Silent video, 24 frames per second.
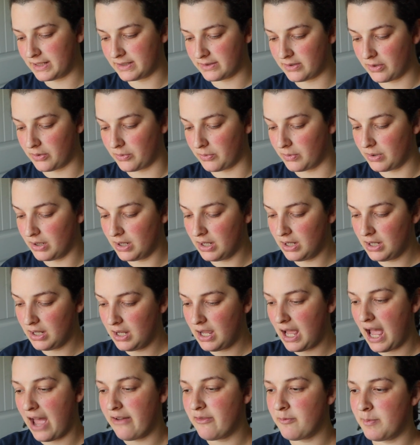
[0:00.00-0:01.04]
So
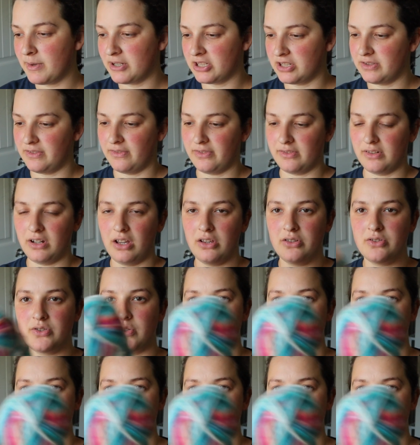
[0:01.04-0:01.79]
I have a bunch of different colors.